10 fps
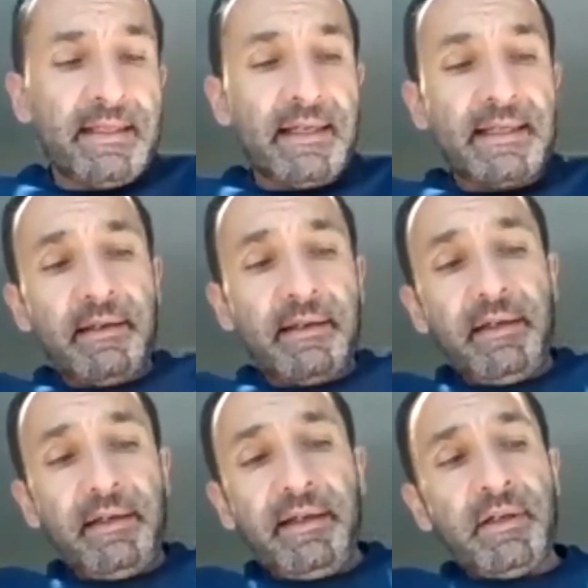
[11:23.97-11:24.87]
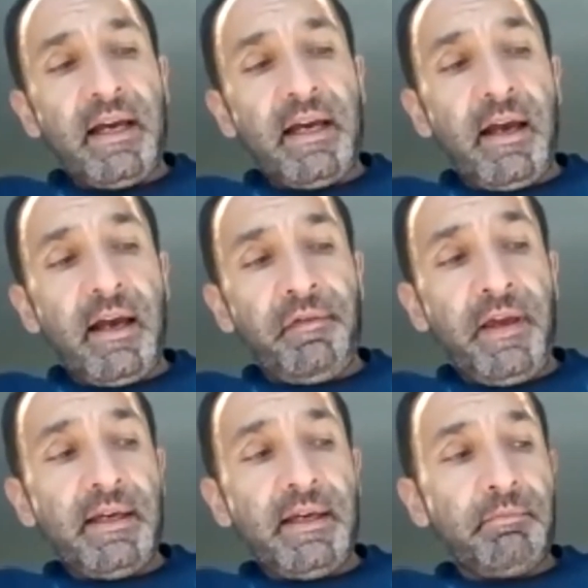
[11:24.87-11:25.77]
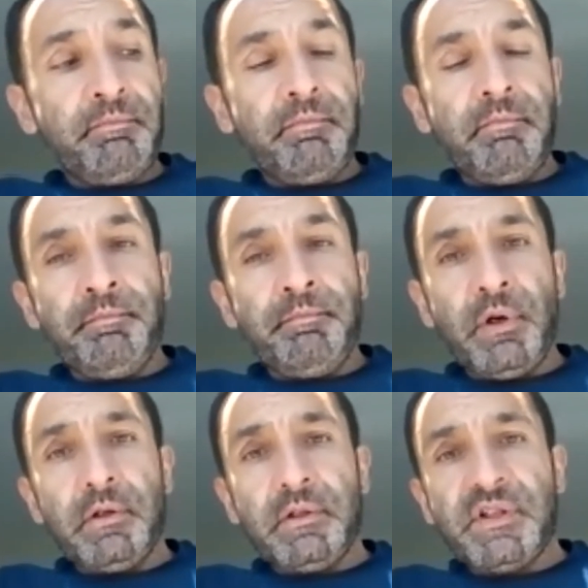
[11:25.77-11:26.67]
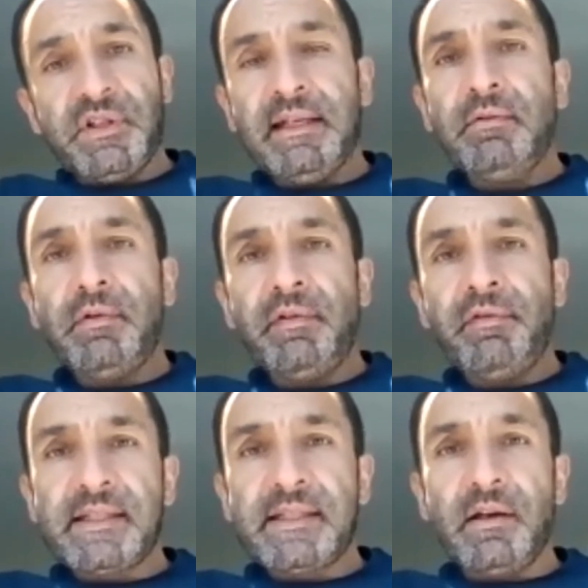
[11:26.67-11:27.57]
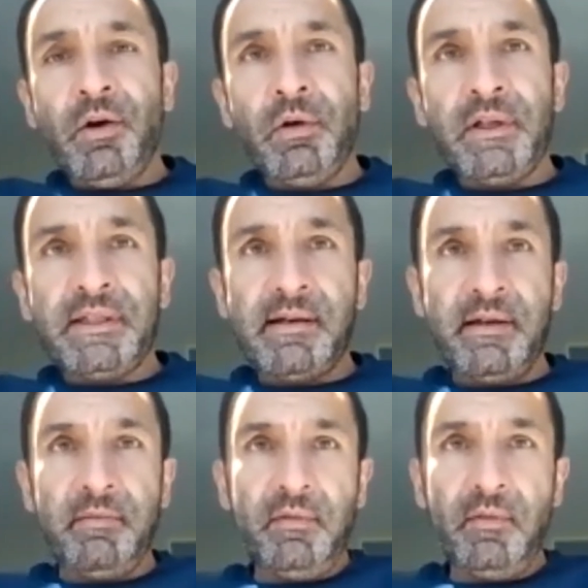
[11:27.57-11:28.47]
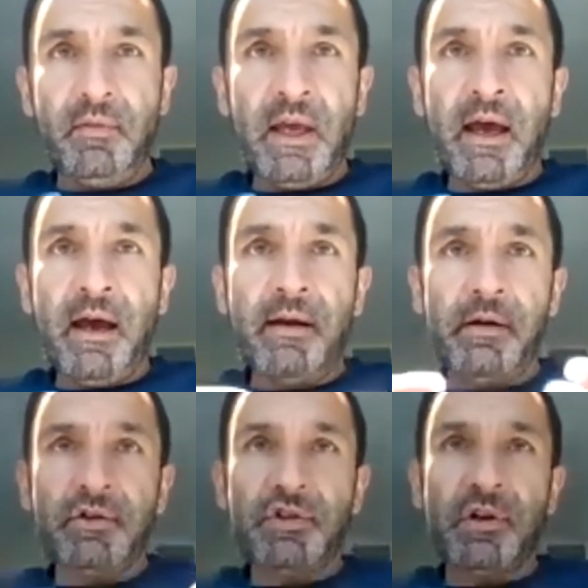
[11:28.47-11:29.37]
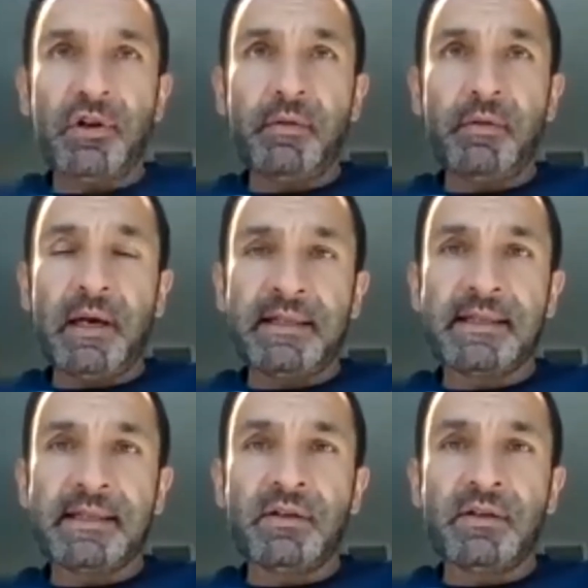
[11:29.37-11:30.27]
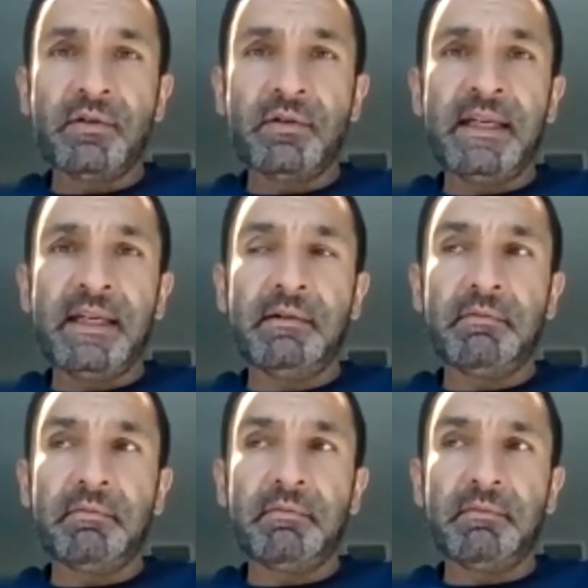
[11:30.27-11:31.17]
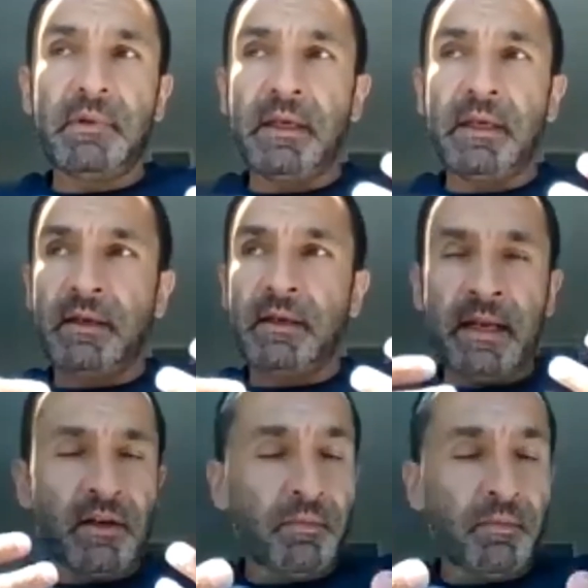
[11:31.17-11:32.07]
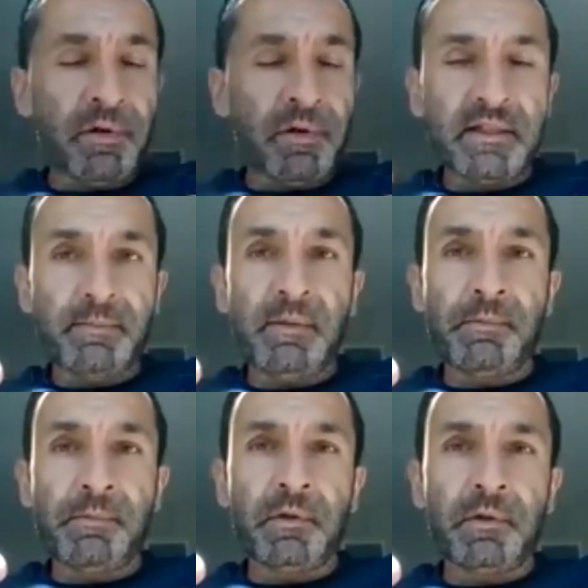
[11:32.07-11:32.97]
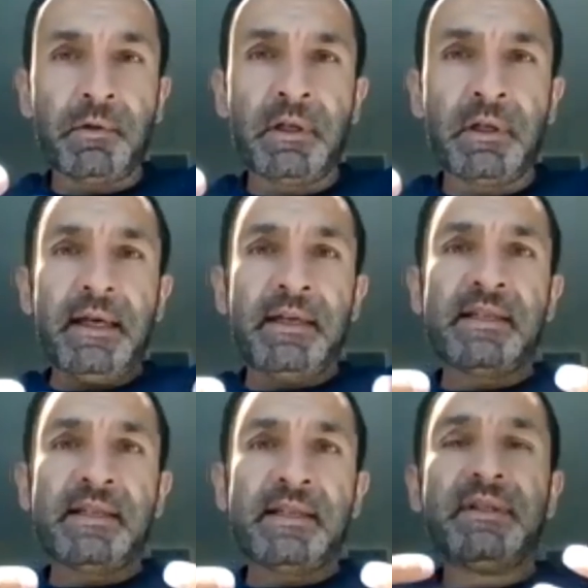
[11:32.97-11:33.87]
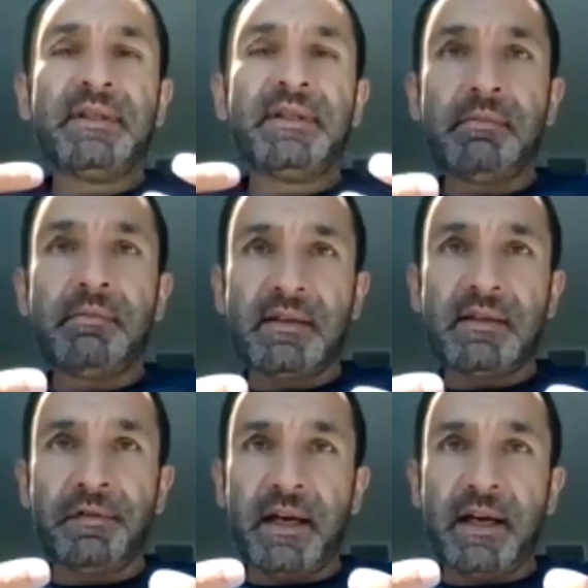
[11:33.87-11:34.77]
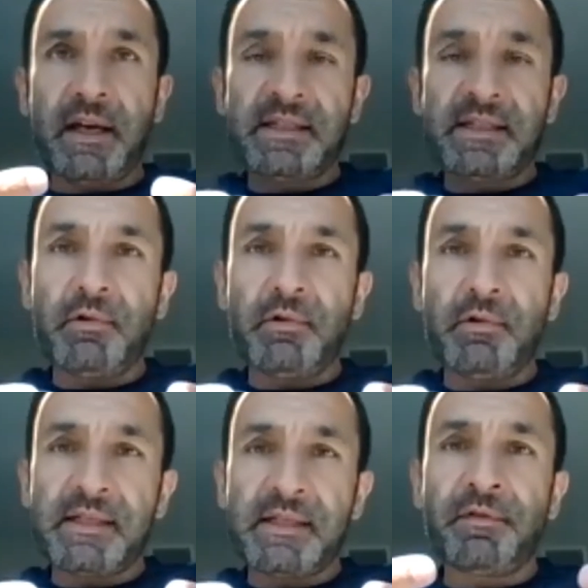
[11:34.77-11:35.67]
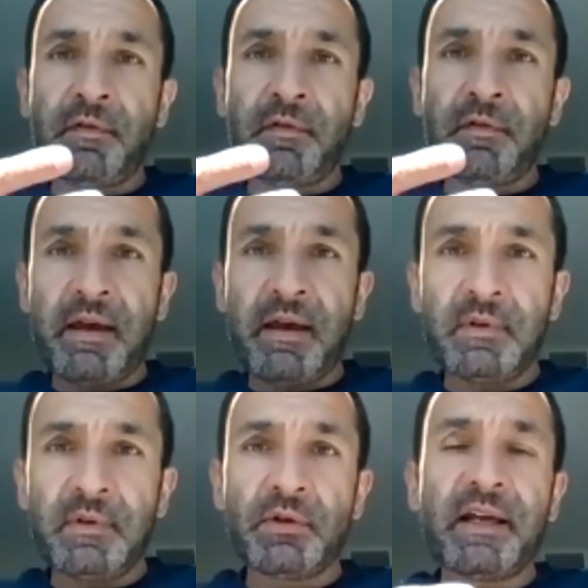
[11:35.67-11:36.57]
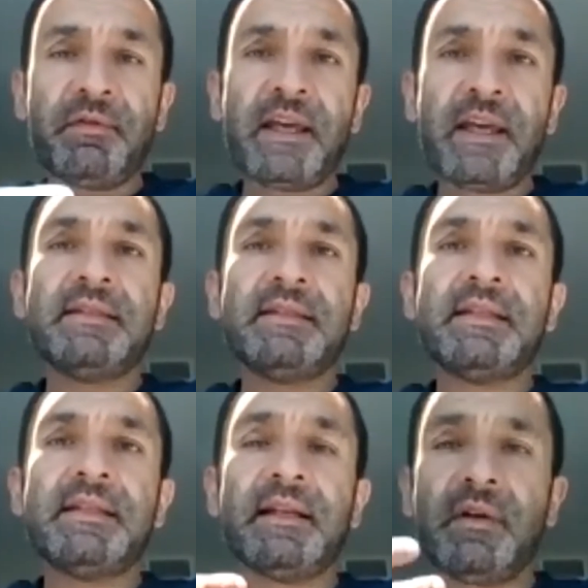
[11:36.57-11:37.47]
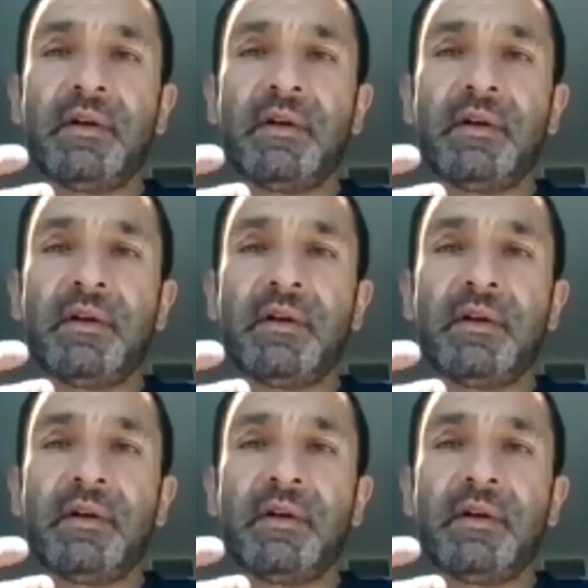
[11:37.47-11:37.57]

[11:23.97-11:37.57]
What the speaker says: I said earlier on, I think boards deal with risk all the time. Our job as security and compliance people is to demystify the cyber risk for them so that they can deal with that